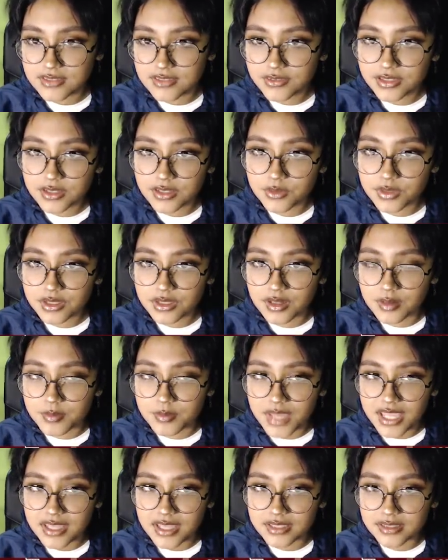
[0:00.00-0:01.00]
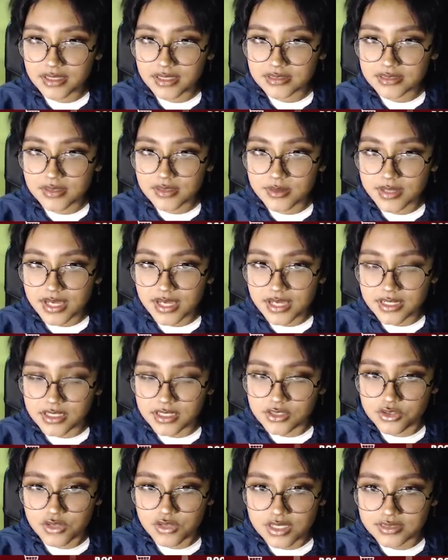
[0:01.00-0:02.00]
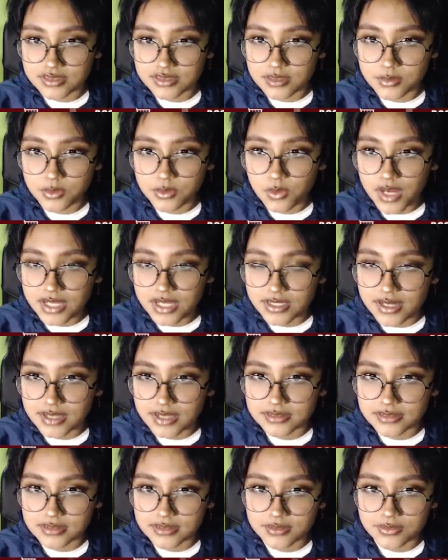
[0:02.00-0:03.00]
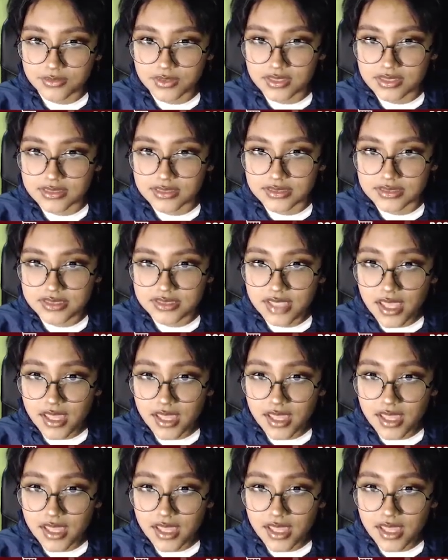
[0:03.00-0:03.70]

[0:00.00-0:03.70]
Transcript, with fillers: Even though we are a maid, let's go ahead and dress up quite nicely for this